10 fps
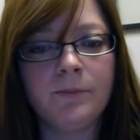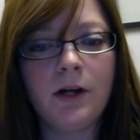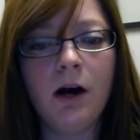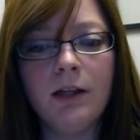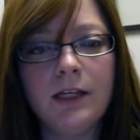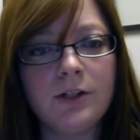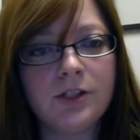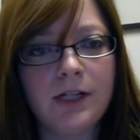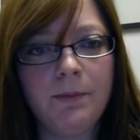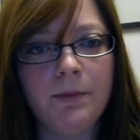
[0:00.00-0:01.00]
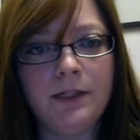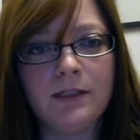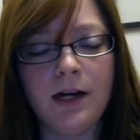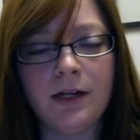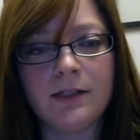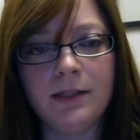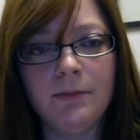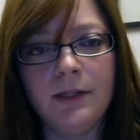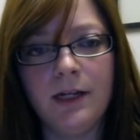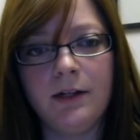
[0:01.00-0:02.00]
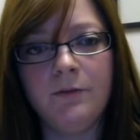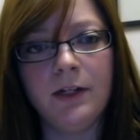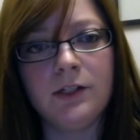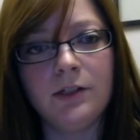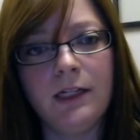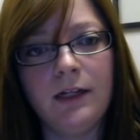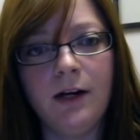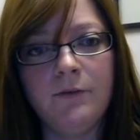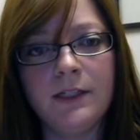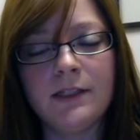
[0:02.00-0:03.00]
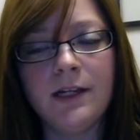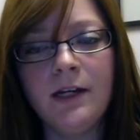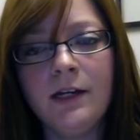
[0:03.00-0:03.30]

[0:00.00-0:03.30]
call in or stop in and talk to somebody at your financial aid office